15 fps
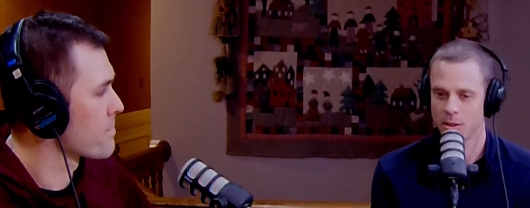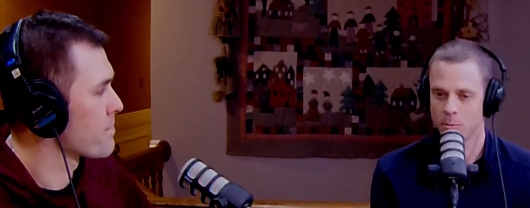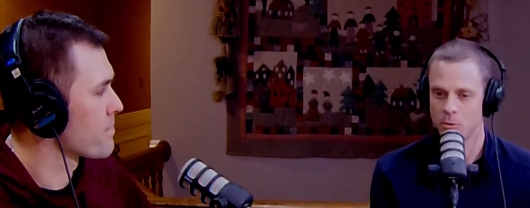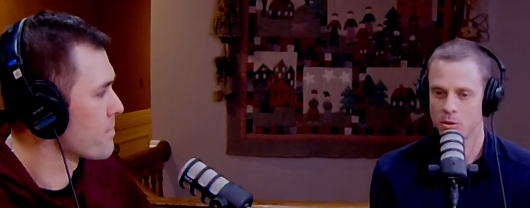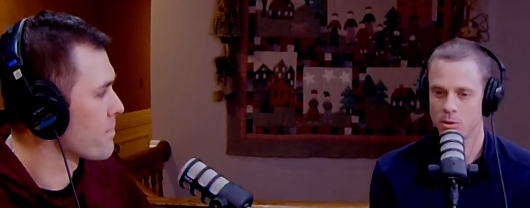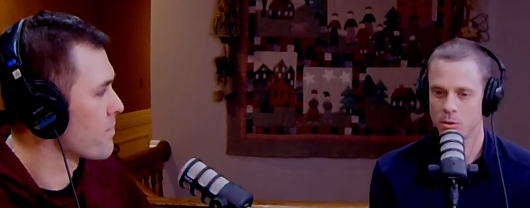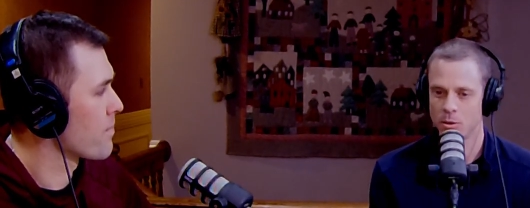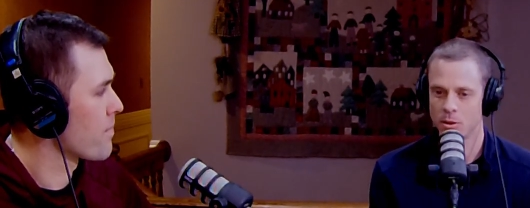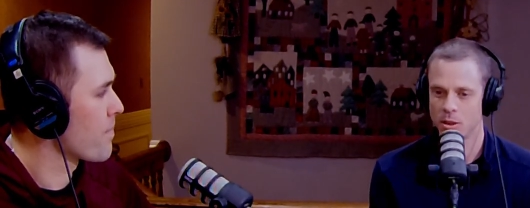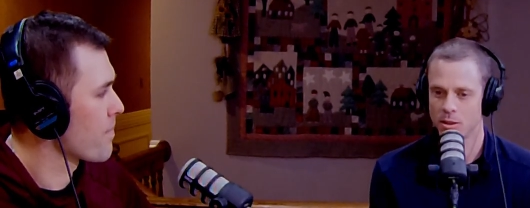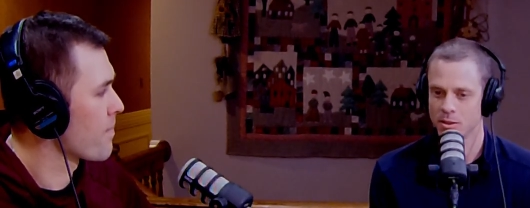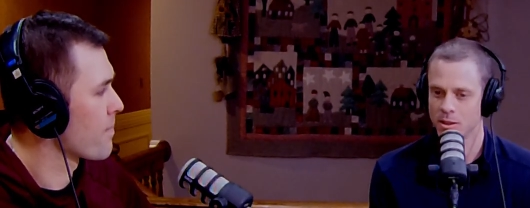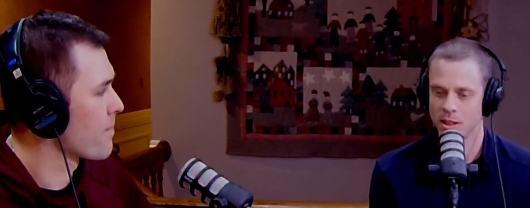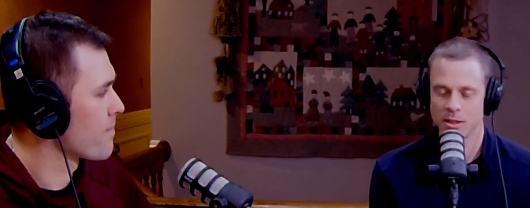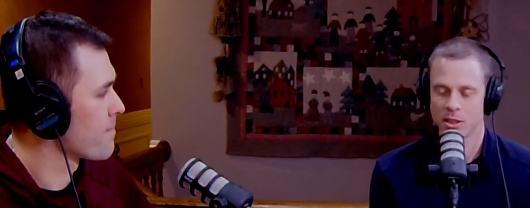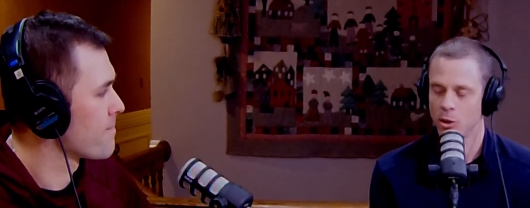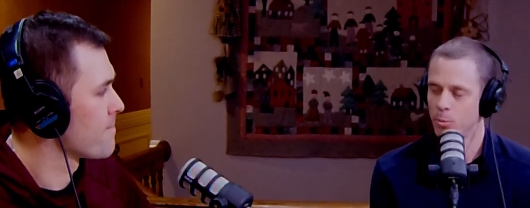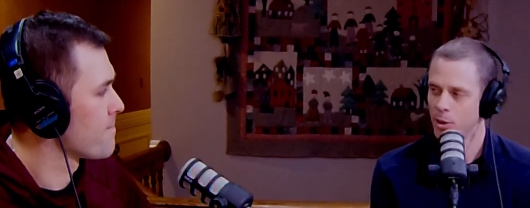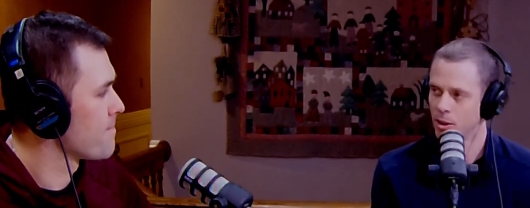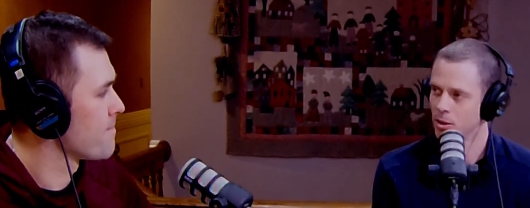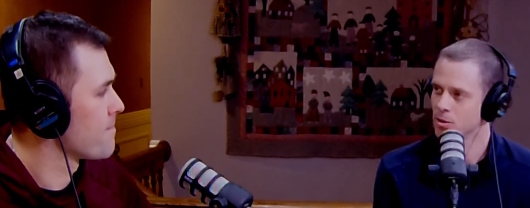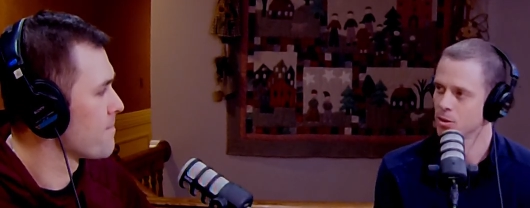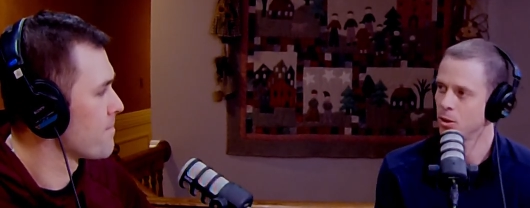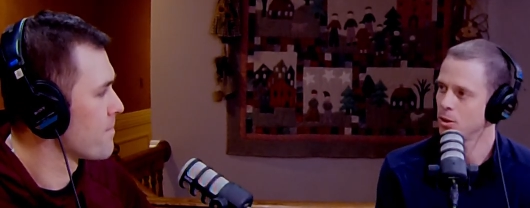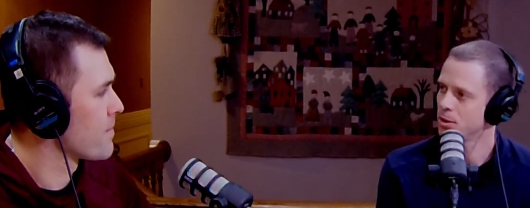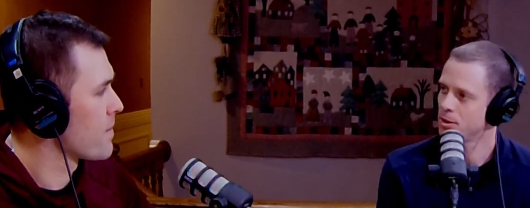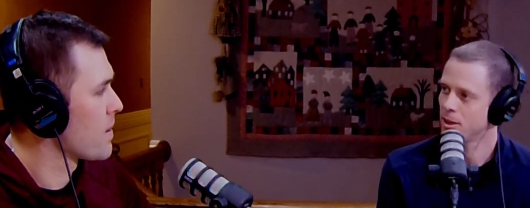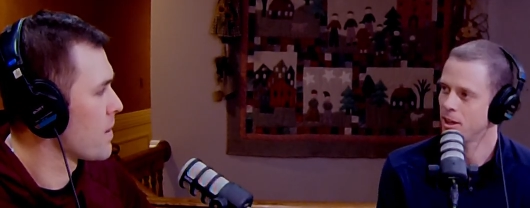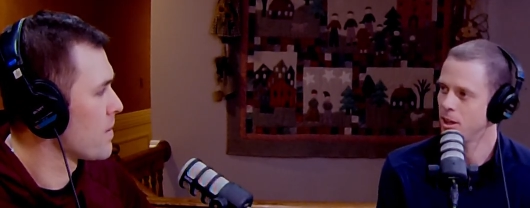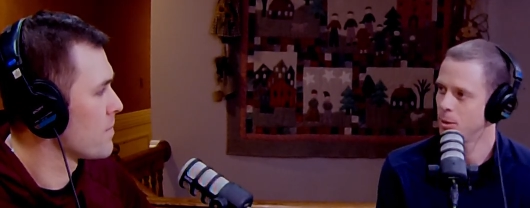Speaker 1: them to do things. And I tell parents all the
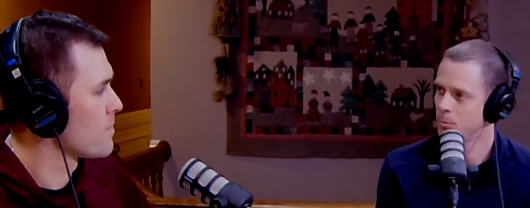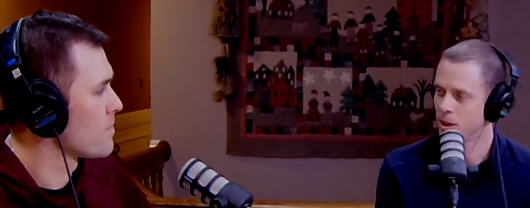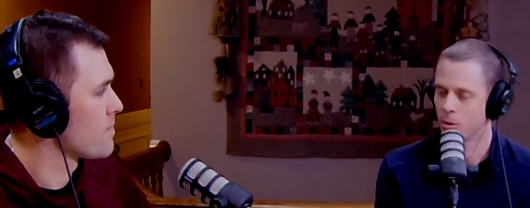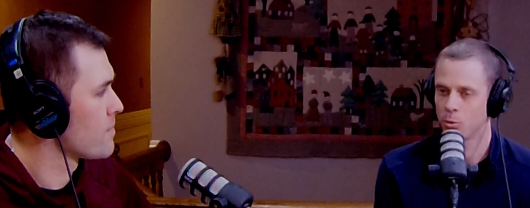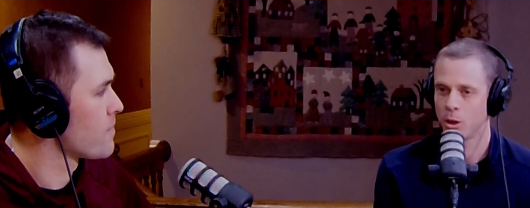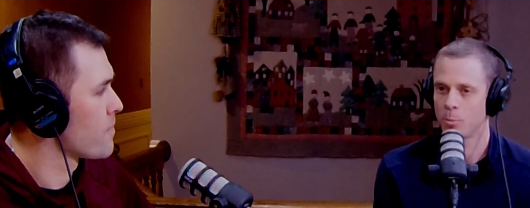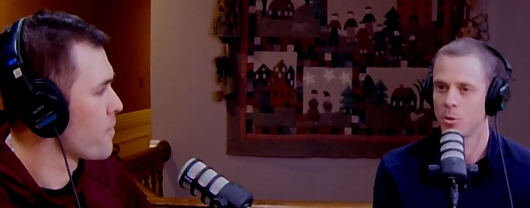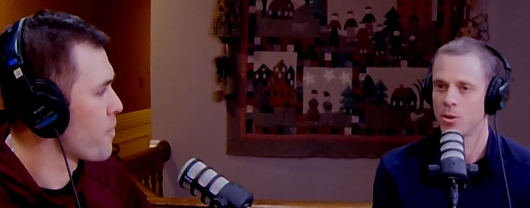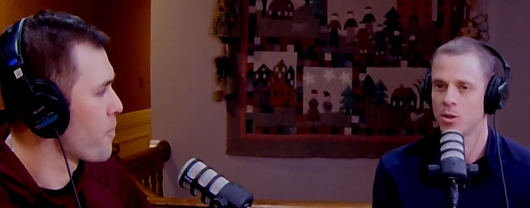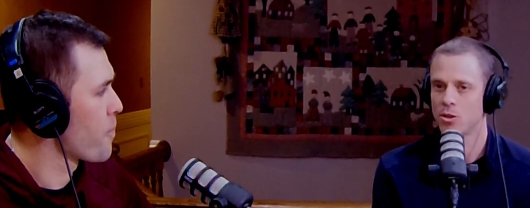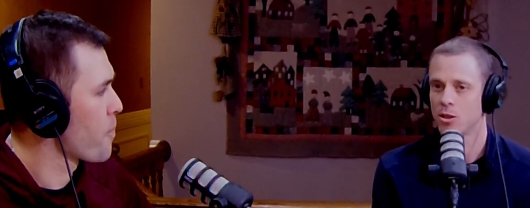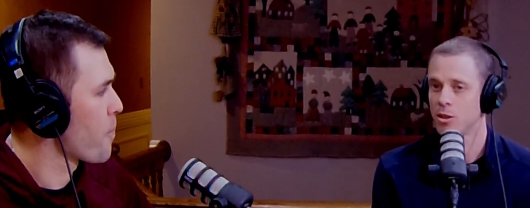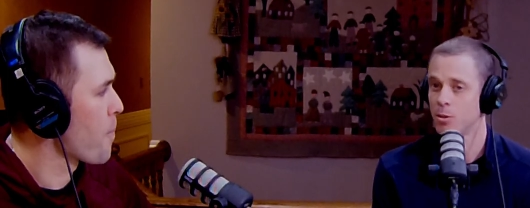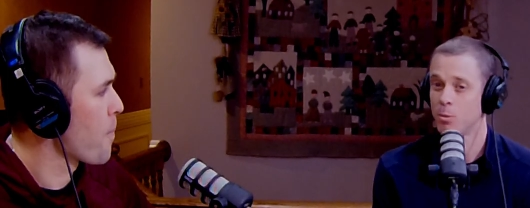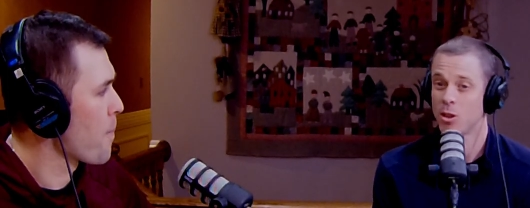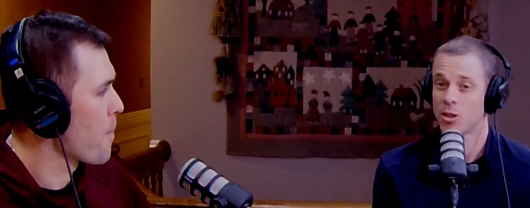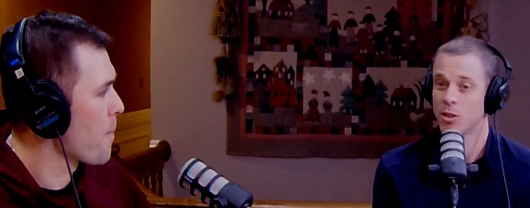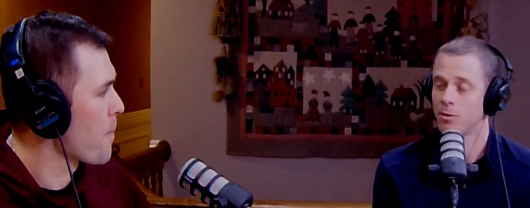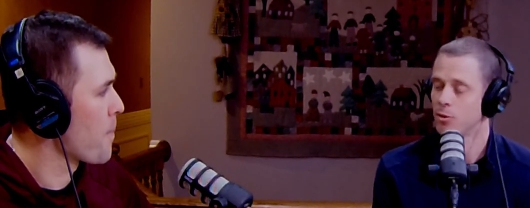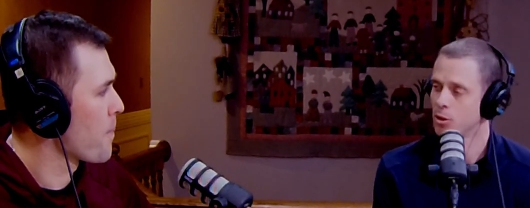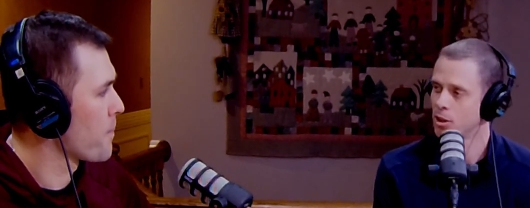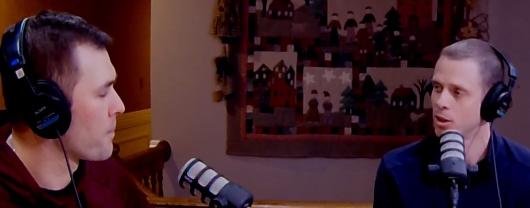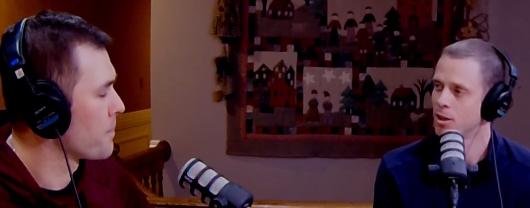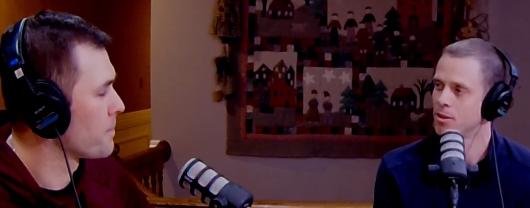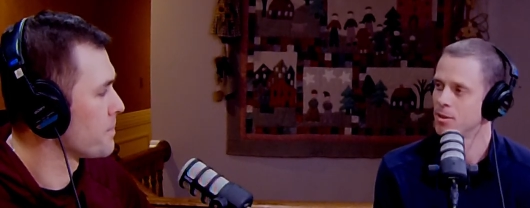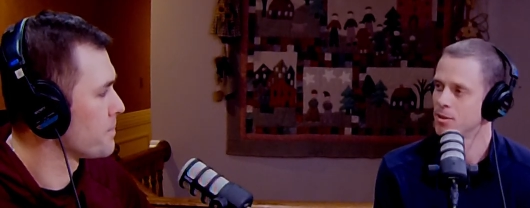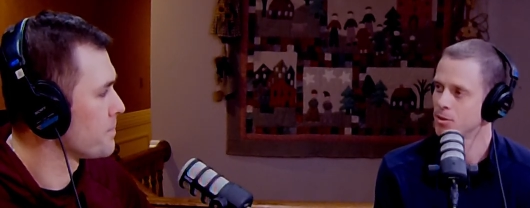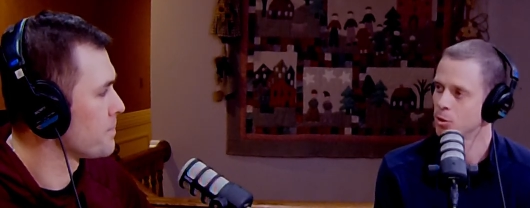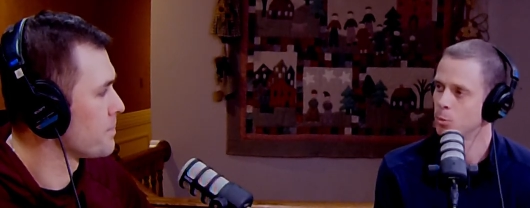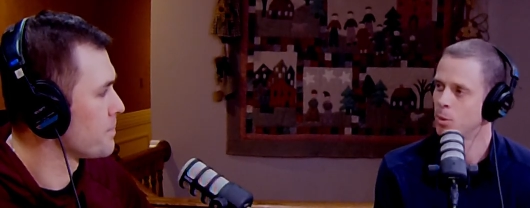time that repetition, especially for kids,
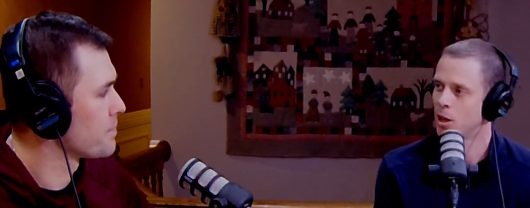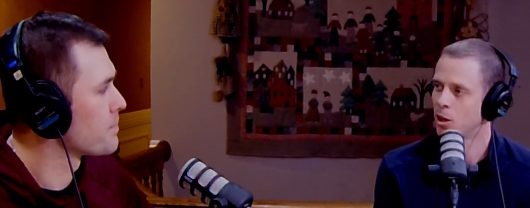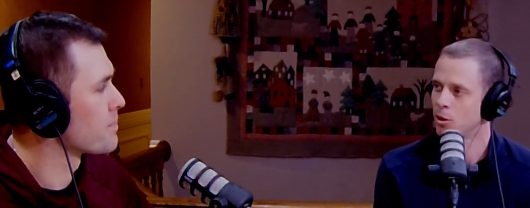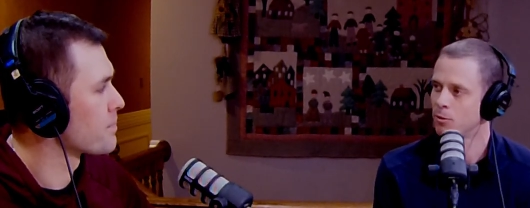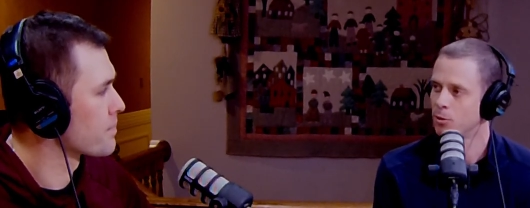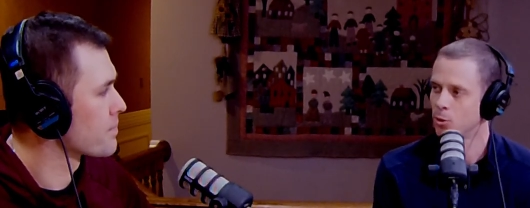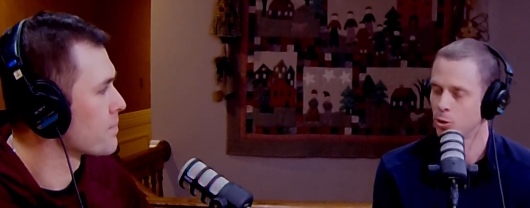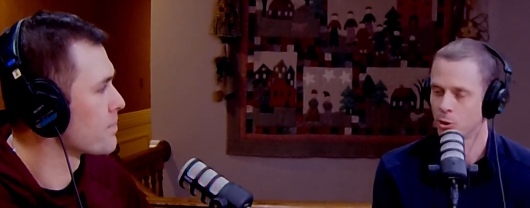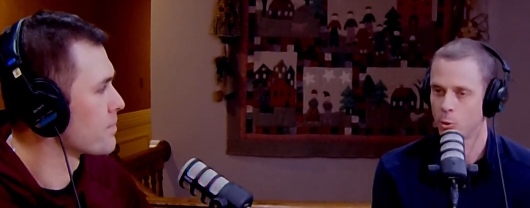is so powerful.